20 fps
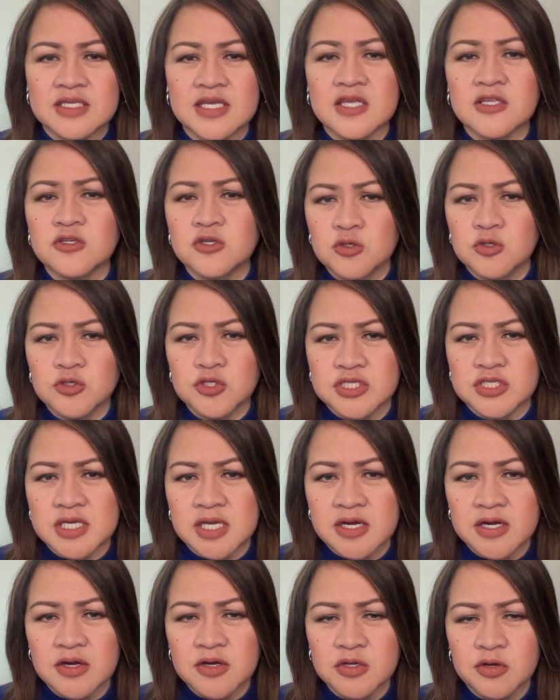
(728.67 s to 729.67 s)
Can you
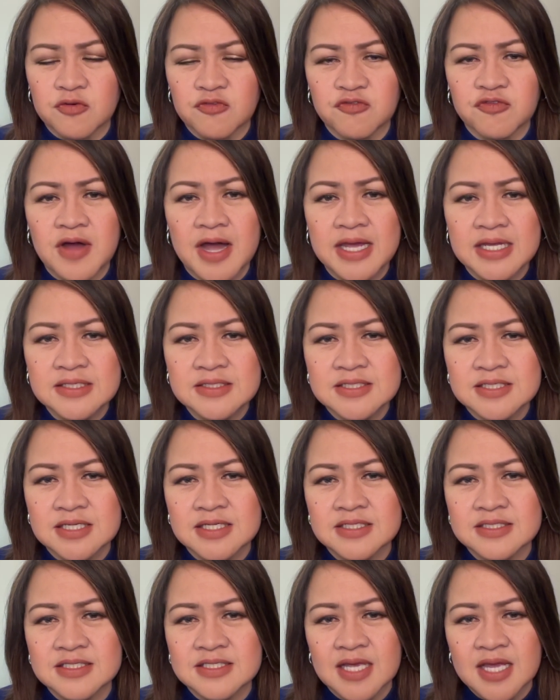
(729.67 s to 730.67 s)
share your
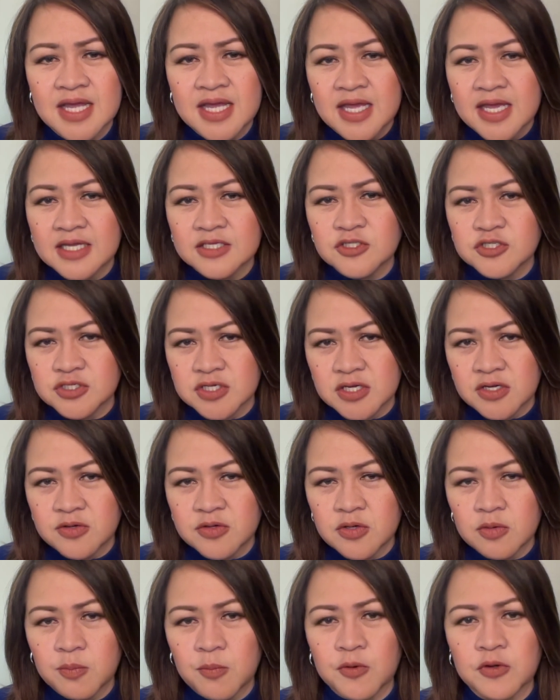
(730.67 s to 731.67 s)
findings and share
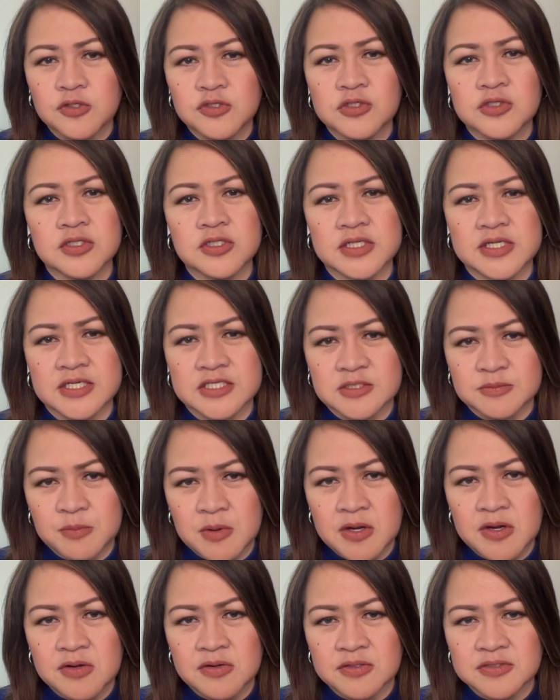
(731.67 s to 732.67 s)
your personal
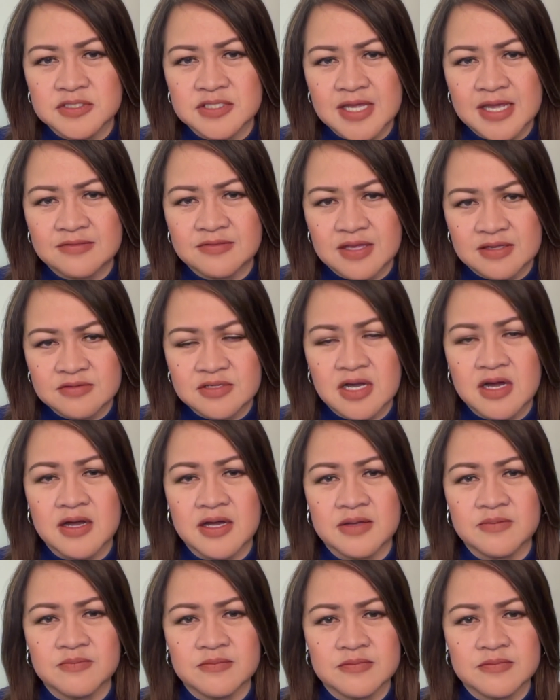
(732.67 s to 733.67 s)
experience at that
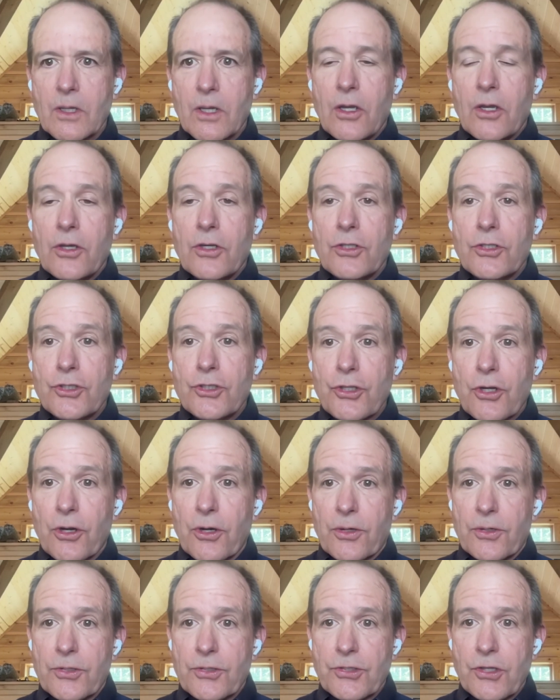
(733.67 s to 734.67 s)
time?
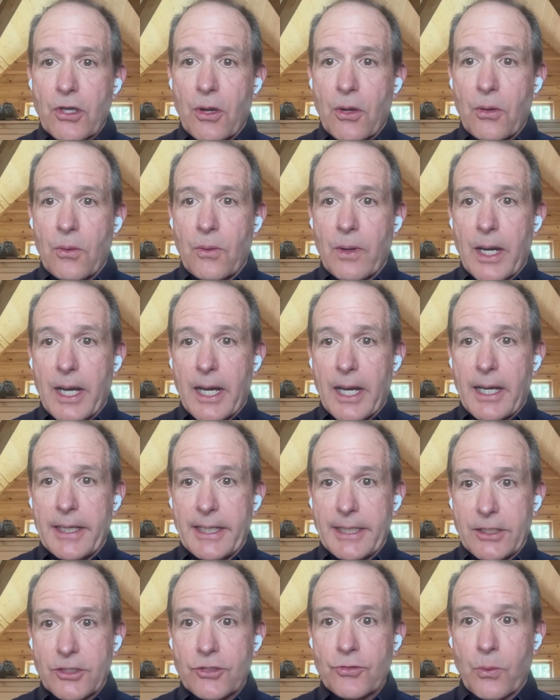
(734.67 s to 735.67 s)
Sure. So uh,
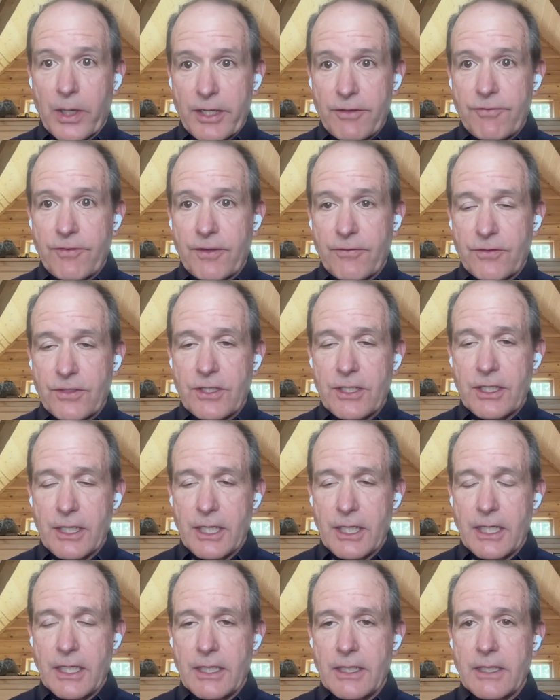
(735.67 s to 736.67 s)
in
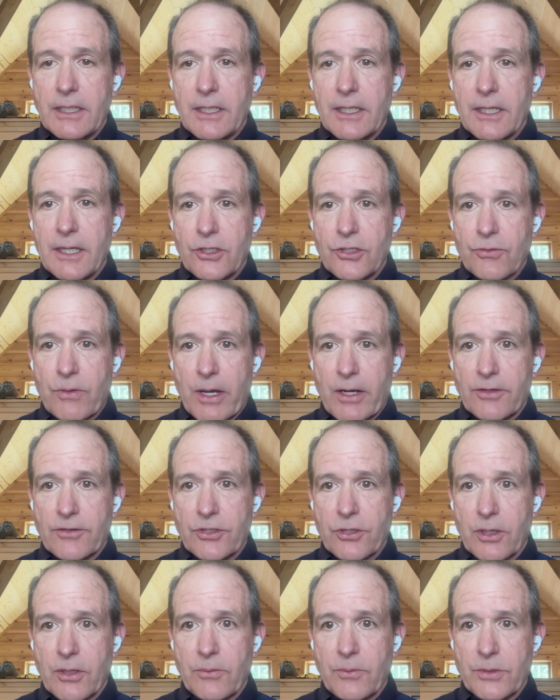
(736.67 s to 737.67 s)
2015, the Shroud of
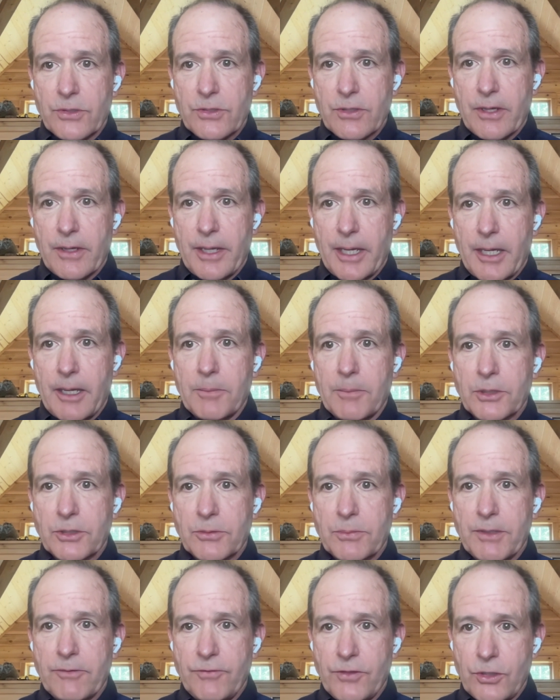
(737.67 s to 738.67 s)
Turin was uh, able to
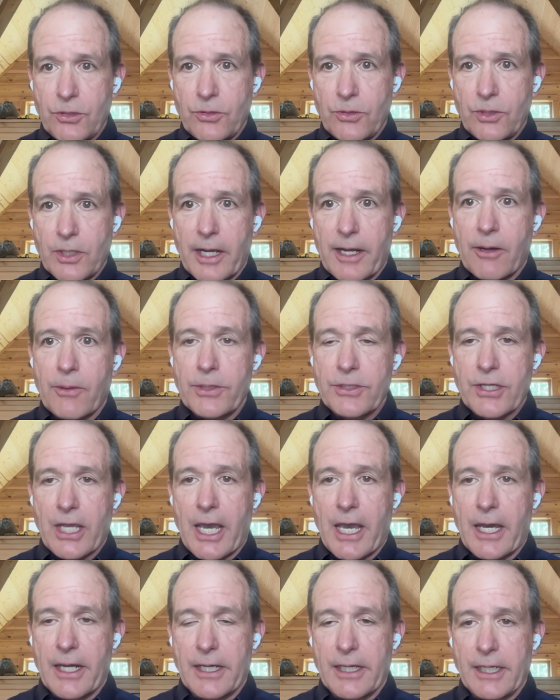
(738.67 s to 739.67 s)
be viewed. I always
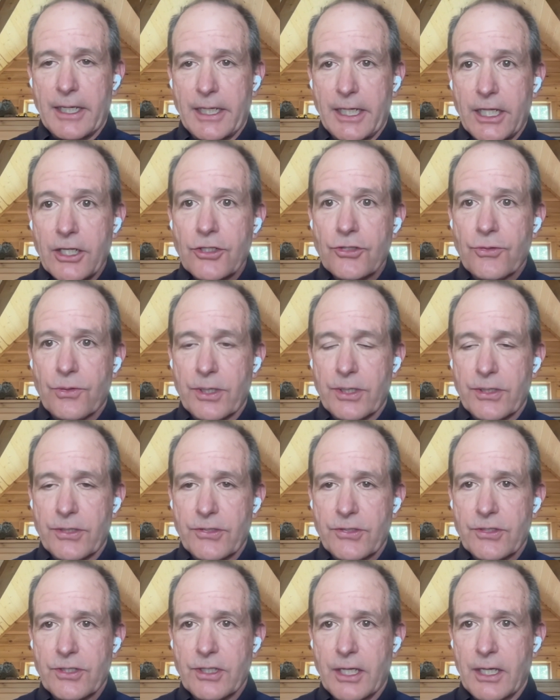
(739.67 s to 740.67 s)
had an
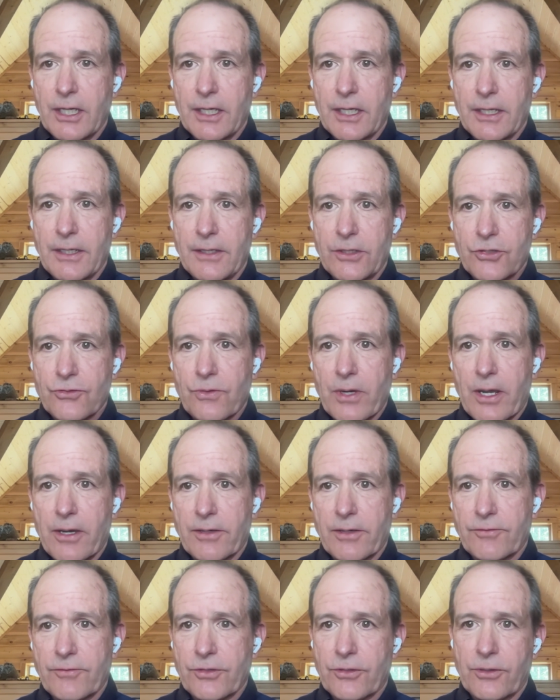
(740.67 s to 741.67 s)
interest in the
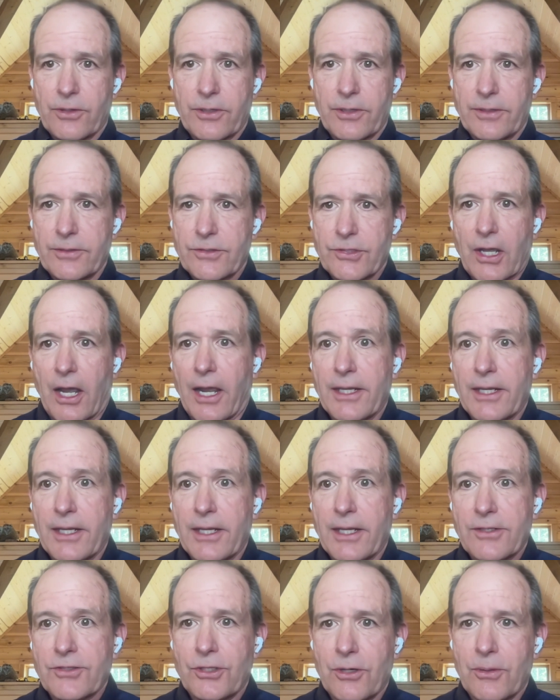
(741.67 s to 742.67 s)
Shroud of Turin science,
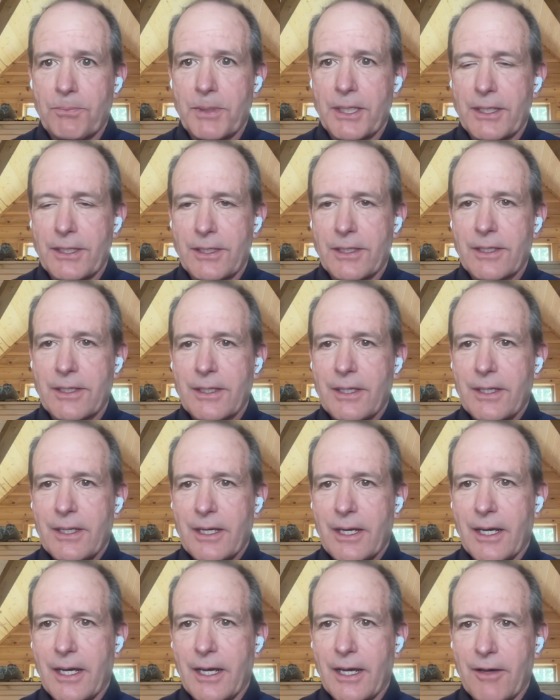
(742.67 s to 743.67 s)
you know, being
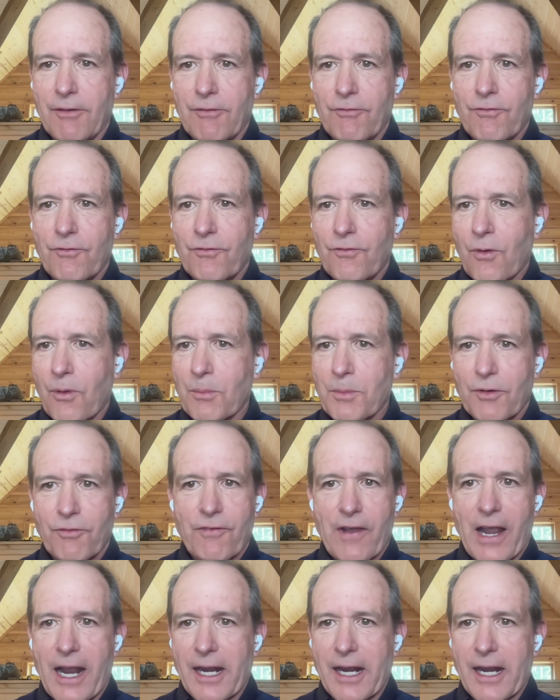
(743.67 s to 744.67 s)
uh, former
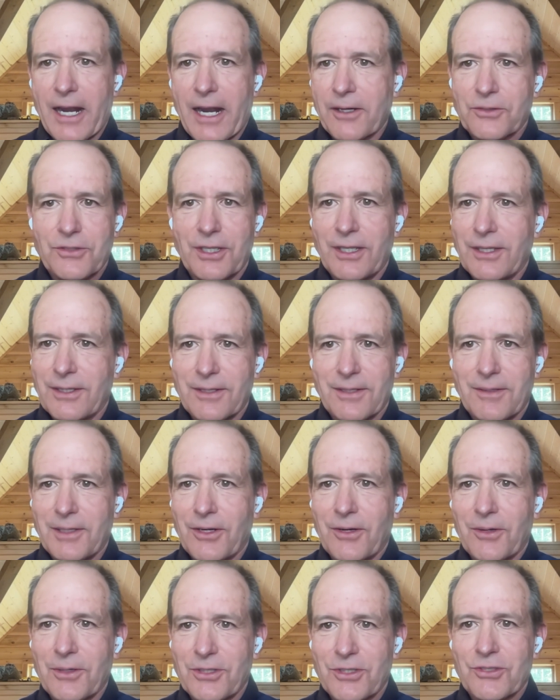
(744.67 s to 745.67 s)
faculty and you
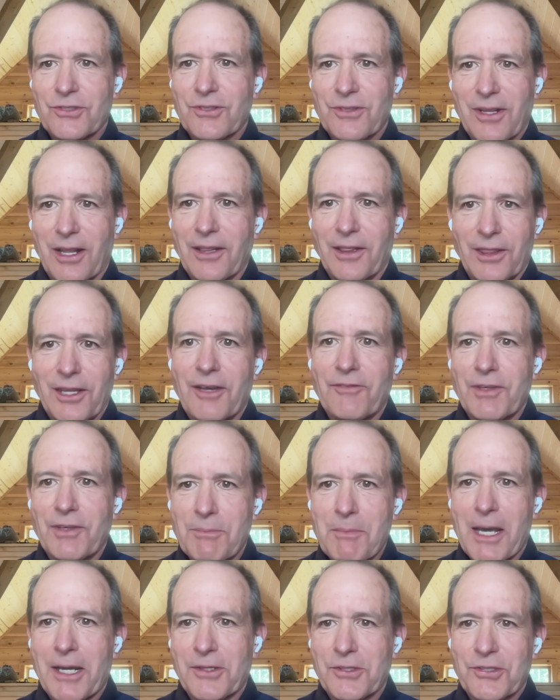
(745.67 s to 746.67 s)
know just lo-
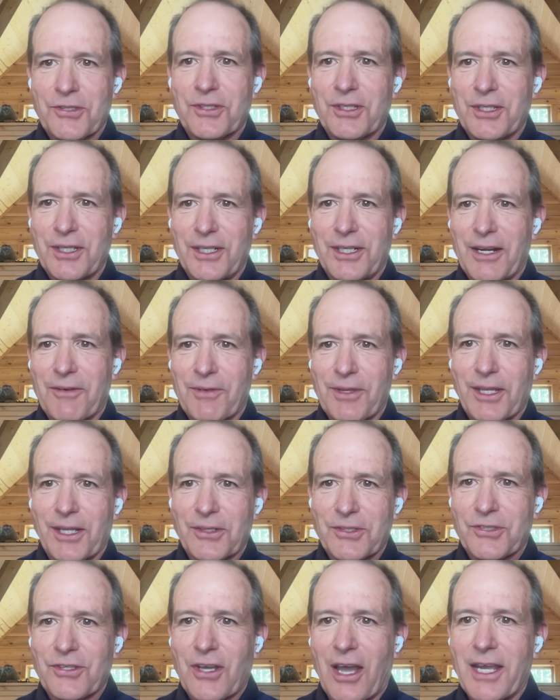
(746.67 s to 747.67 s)
loving medicine and everything
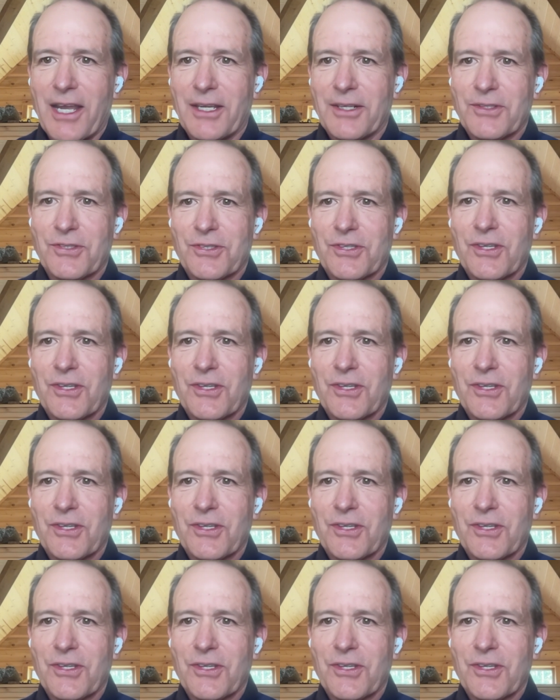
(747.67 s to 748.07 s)
science.